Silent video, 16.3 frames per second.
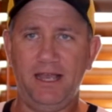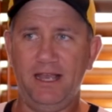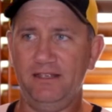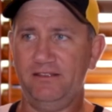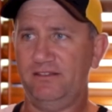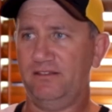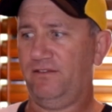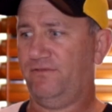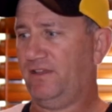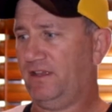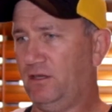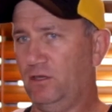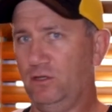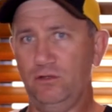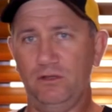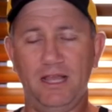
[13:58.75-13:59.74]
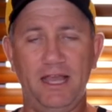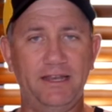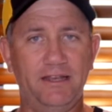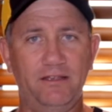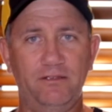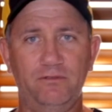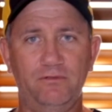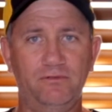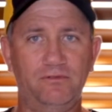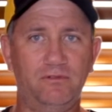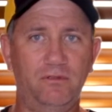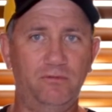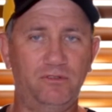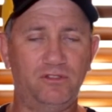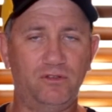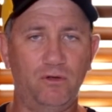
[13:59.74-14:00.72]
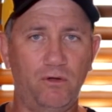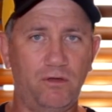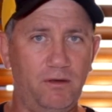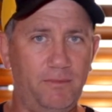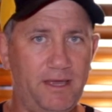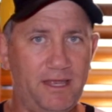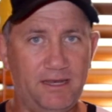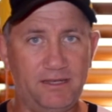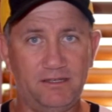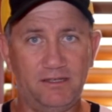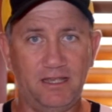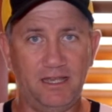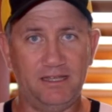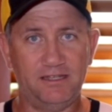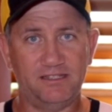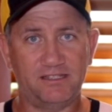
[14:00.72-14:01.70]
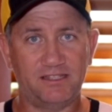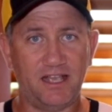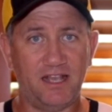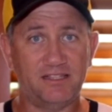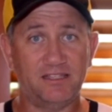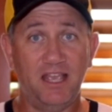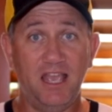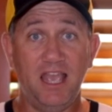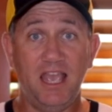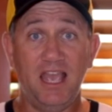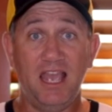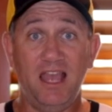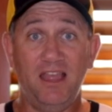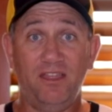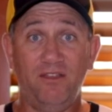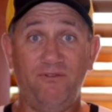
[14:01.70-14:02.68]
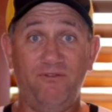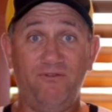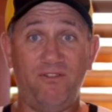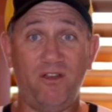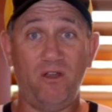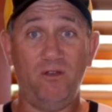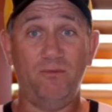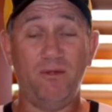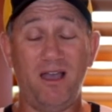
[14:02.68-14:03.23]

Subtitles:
as I think Lou later, who was talking about it, discussed. The phone